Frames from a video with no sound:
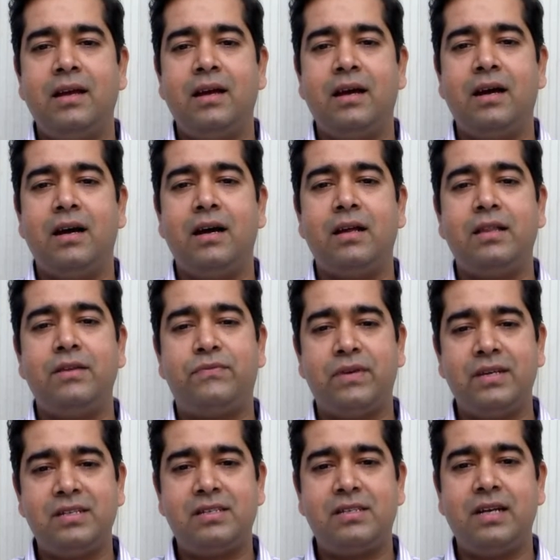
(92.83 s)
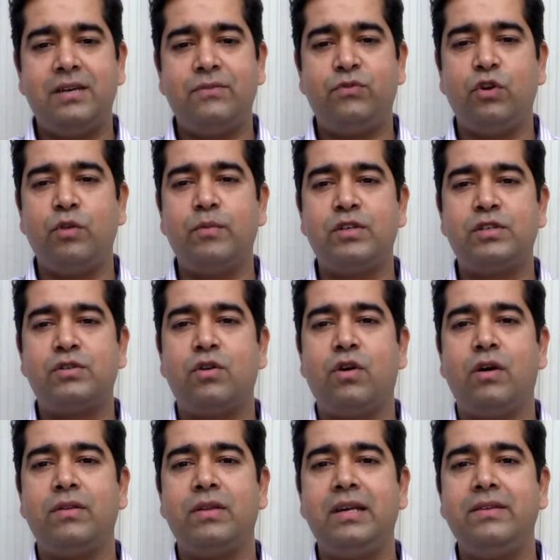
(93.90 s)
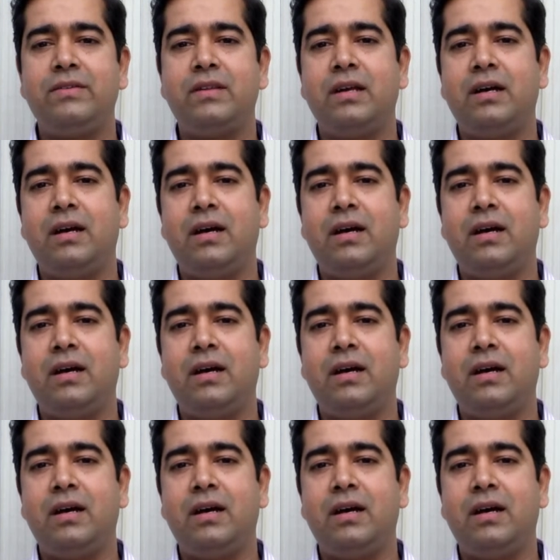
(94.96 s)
The first and foremost cause is